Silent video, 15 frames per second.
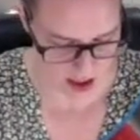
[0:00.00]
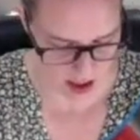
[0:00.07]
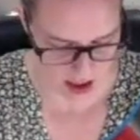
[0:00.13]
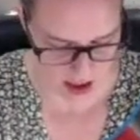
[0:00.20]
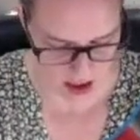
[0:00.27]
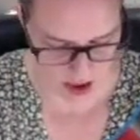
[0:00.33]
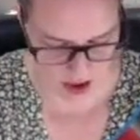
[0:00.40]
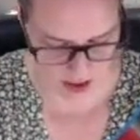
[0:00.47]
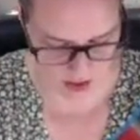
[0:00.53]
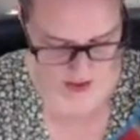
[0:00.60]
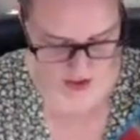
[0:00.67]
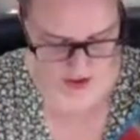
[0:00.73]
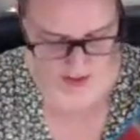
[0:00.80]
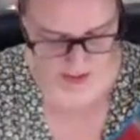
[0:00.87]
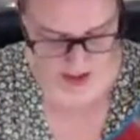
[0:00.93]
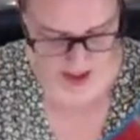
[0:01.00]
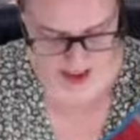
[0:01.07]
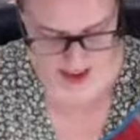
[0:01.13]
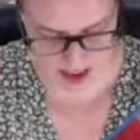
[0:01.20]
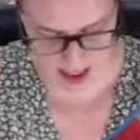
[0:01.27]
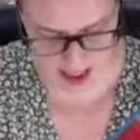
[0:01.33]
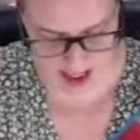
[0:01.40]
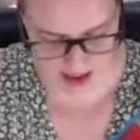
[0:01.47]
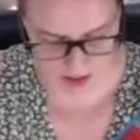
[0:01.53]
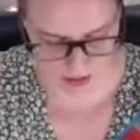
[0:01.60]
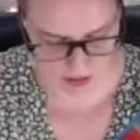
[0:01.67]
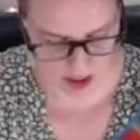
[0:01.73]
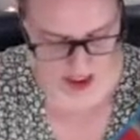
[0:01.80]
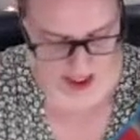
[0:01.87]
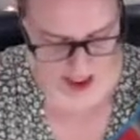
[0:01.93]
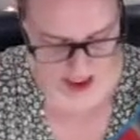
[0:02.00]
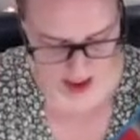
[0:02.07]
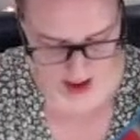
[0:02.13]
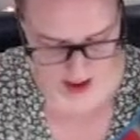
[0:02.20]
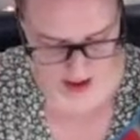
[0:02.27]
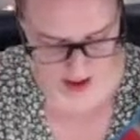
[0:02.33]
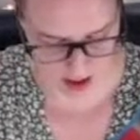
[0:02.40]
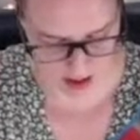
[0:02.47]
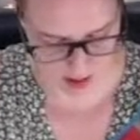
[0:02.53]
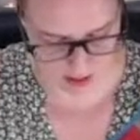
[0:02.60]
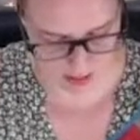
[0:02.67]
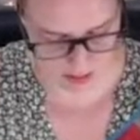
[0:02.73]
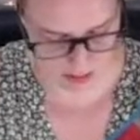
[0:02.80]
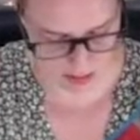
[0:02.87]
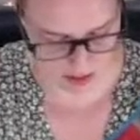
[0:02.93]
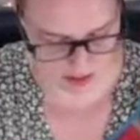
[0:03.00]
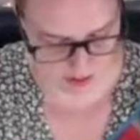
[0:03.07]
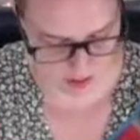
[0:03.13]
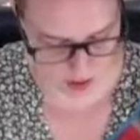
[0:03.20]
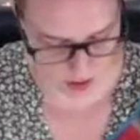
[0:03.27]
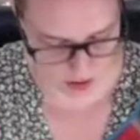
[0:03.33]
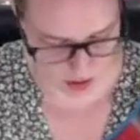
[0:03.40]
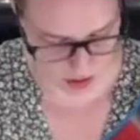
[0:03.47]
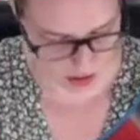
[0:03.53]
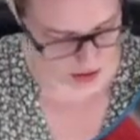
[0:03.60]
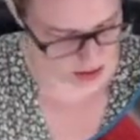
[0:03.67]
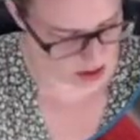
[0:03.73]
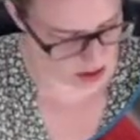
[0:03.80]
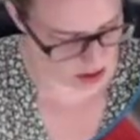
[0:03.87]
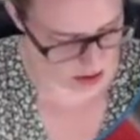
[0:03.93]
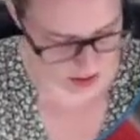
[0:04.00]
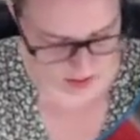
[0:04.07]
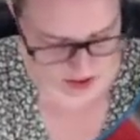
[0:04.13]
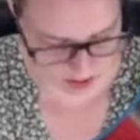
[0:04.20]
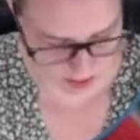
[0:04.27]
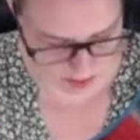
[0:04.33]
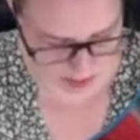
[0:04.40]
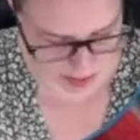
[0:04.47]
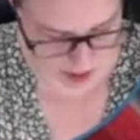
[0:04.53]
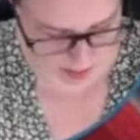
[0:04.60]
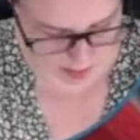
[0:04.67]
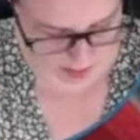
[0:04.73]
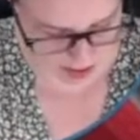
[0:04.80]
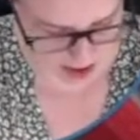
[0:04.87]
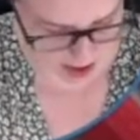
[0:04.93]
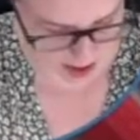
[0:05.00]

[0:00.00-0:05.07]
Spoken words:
I should have trimmed this down really before. Oh, I've just blocked that.